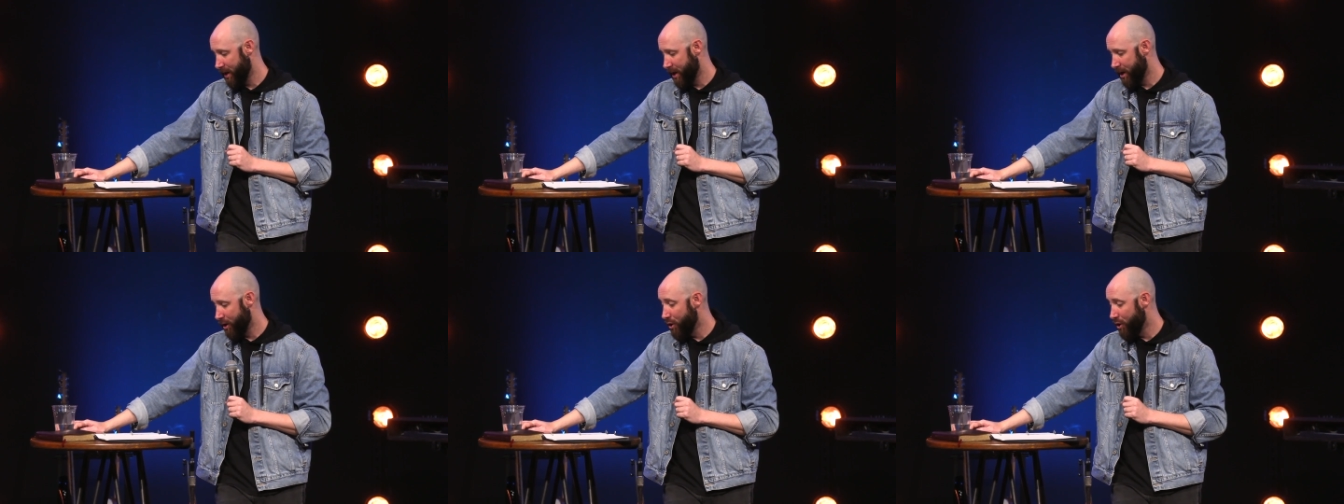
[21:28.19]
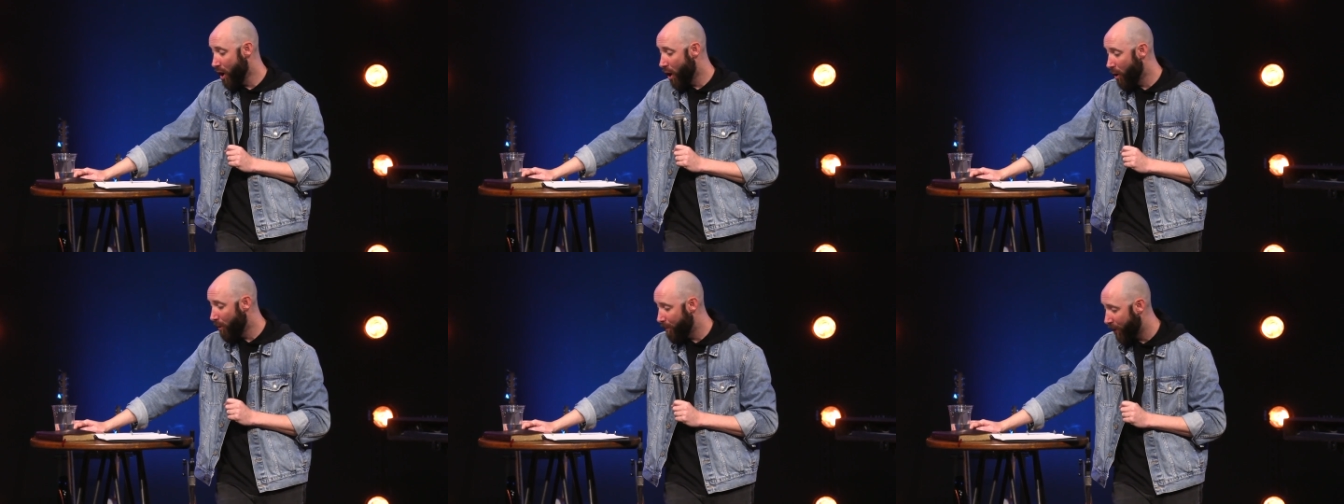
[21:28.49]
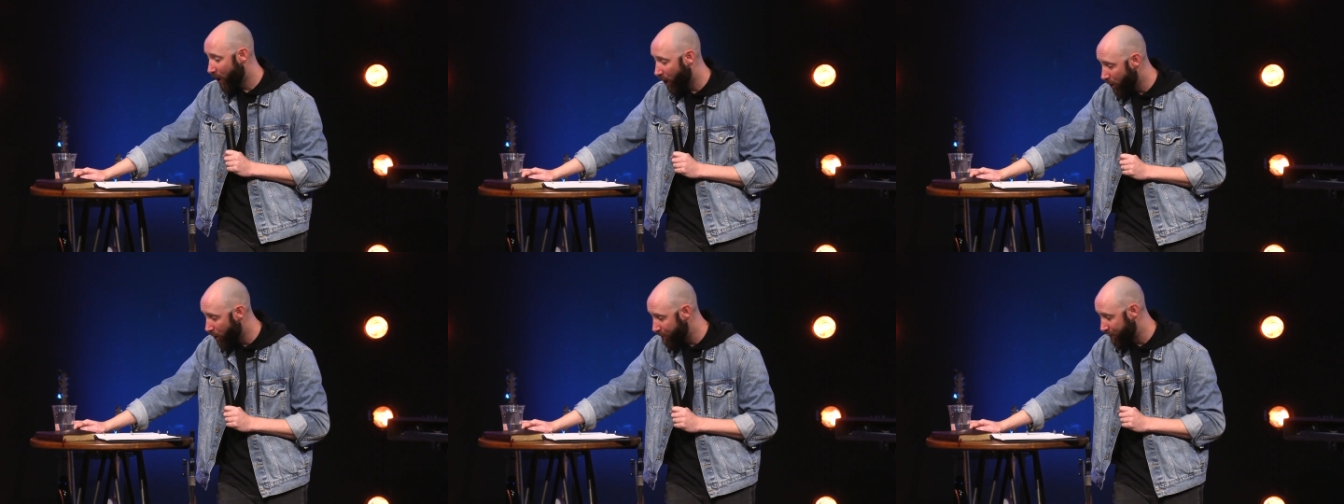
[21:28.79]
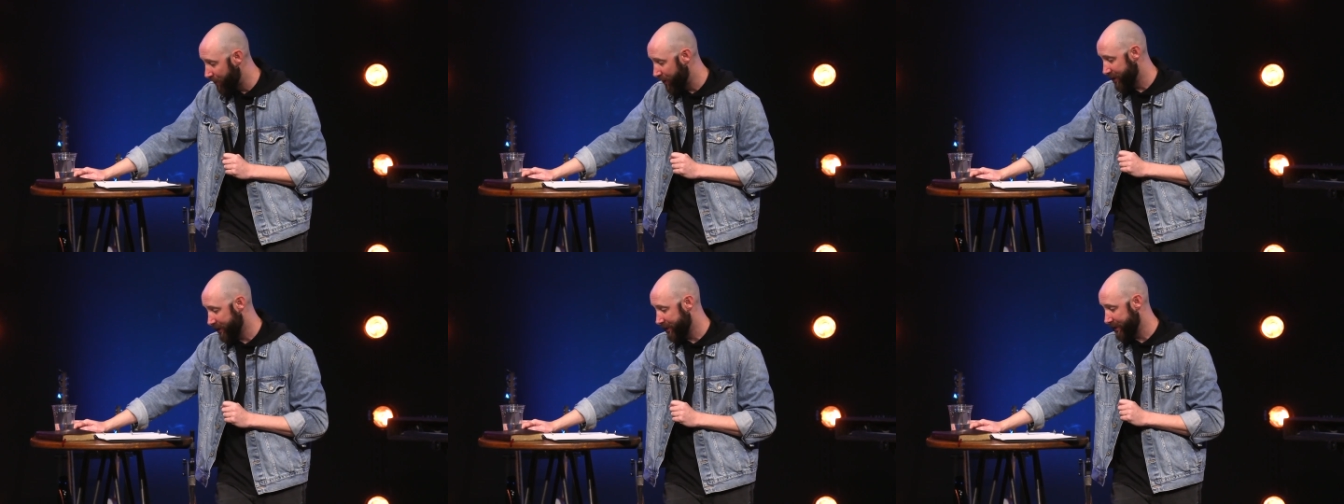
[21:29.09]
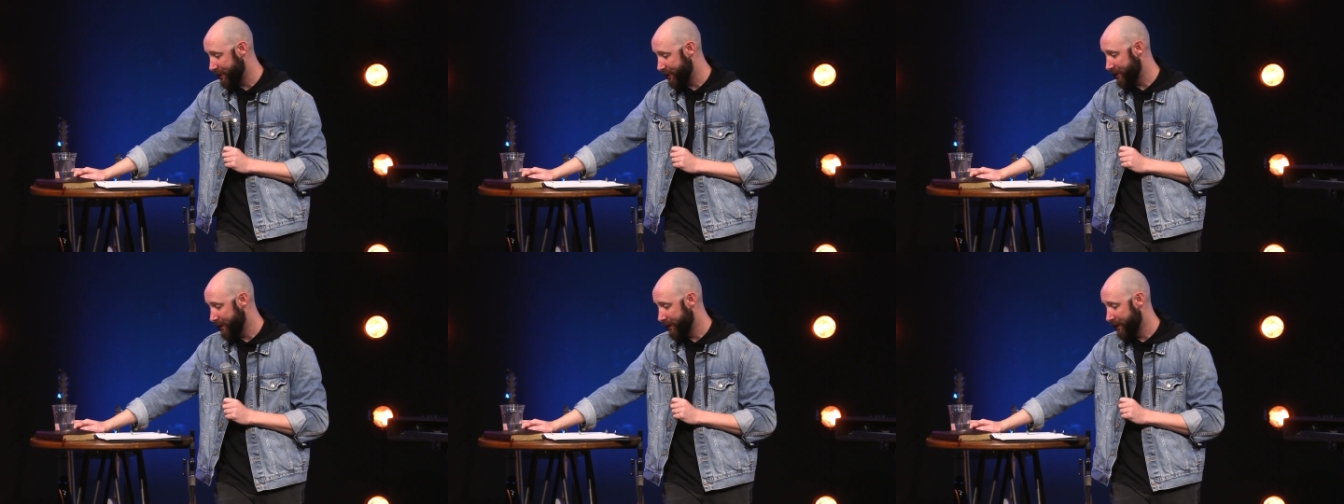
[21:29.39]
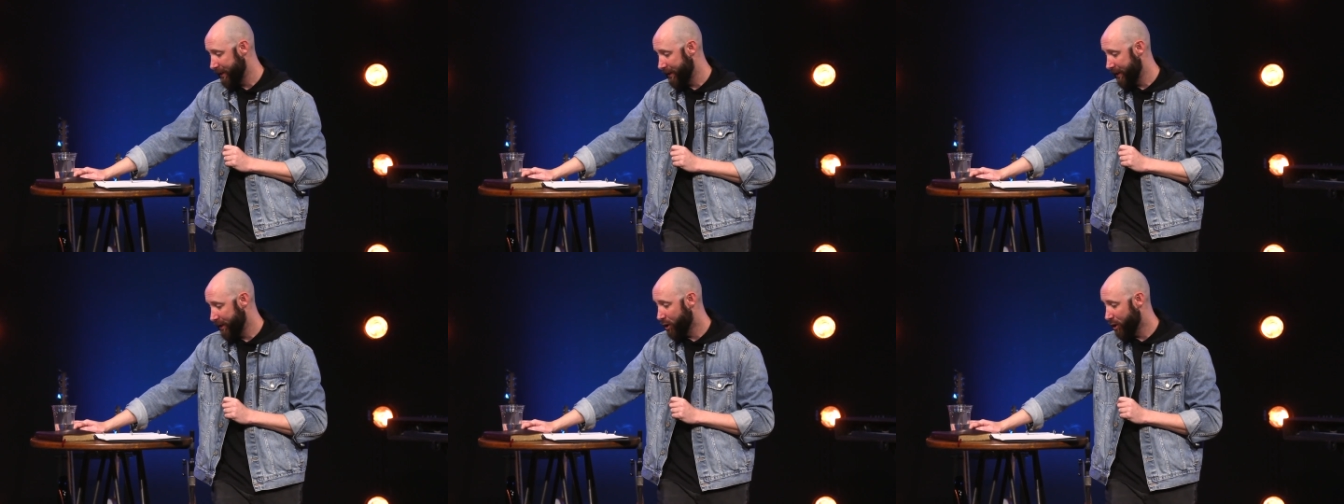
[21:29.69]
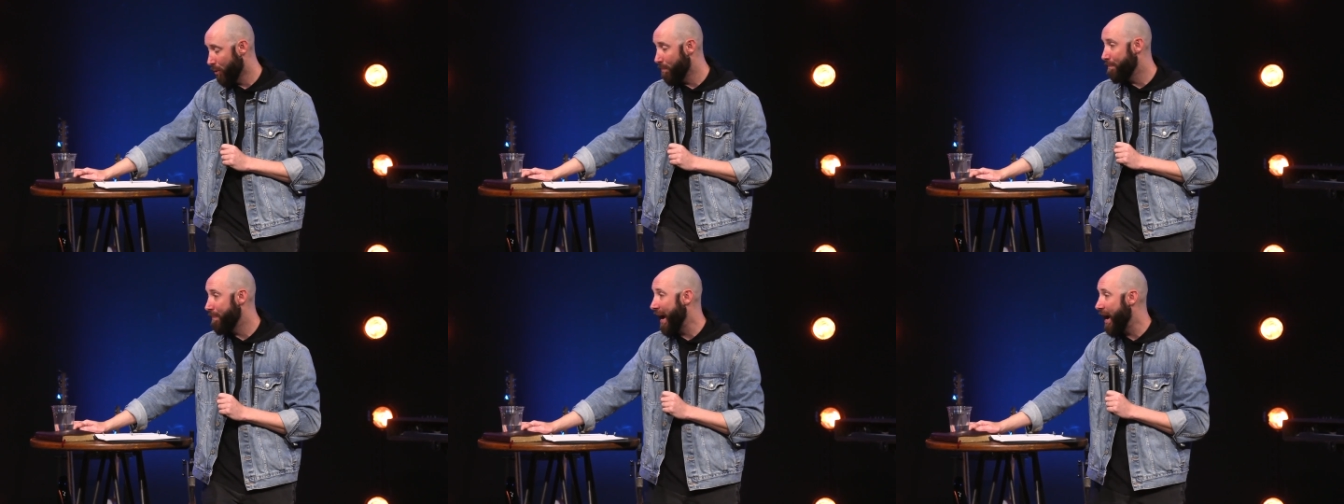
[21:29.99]
no purpose,
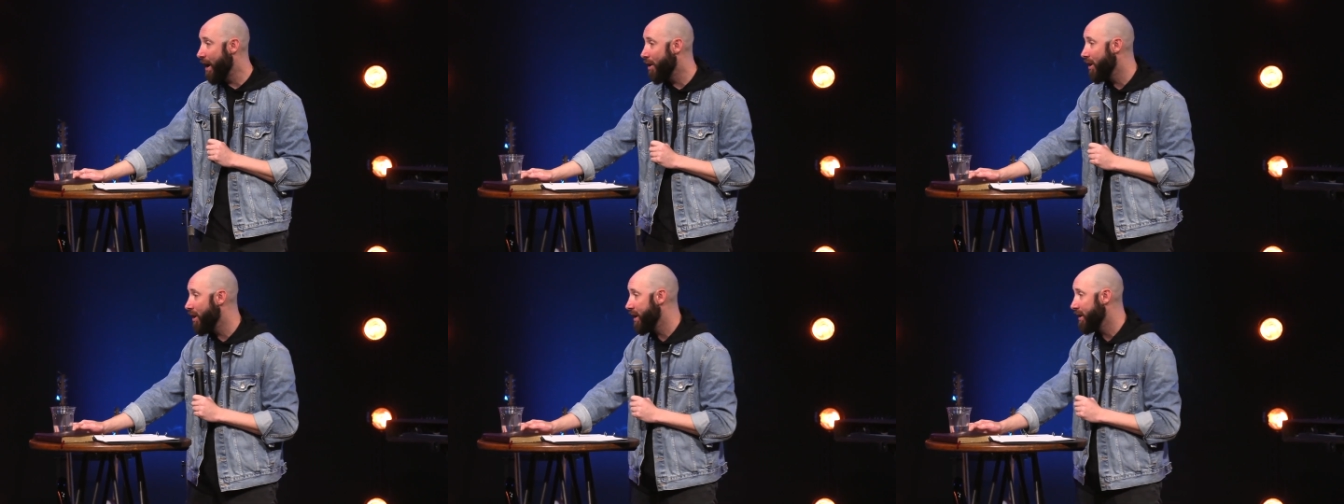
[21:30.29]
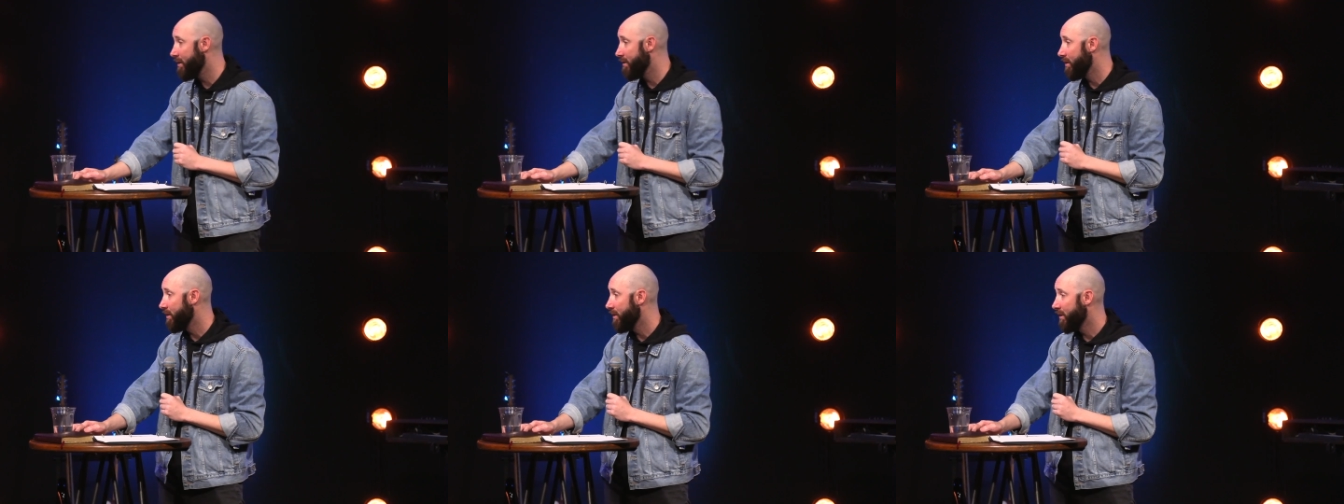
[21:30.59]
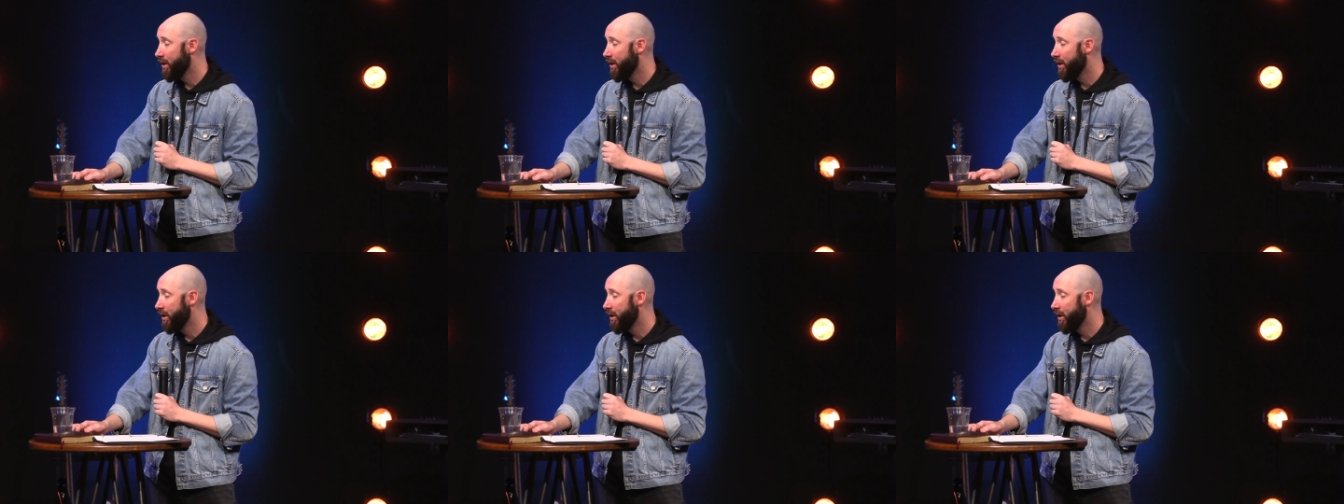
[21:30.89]
you're barren,